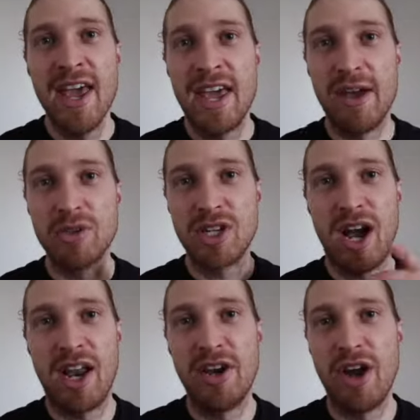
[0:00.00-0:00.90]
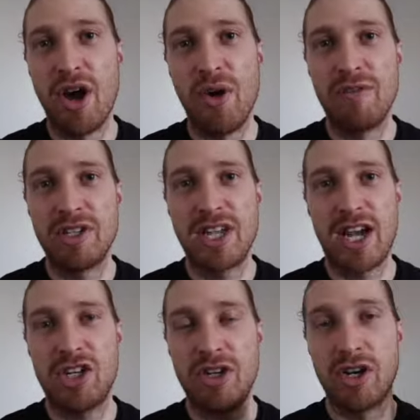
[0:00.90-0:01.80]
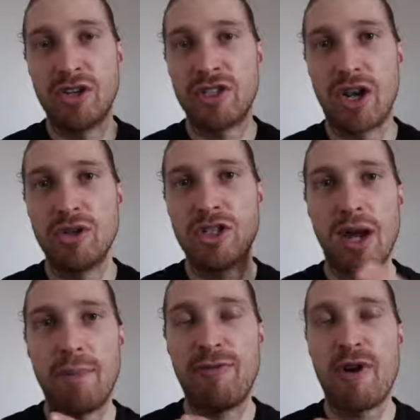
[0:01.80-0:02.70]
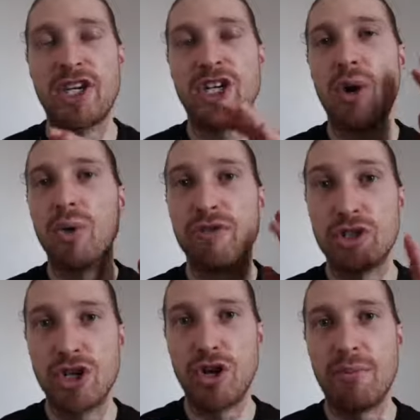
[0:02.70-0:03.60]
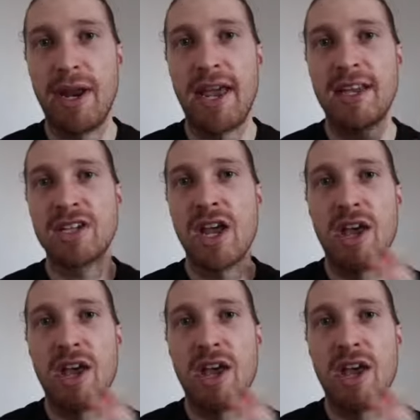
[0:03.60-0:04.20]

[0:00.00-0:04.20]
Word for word: It was an under over session, so sub threshold for two minutes,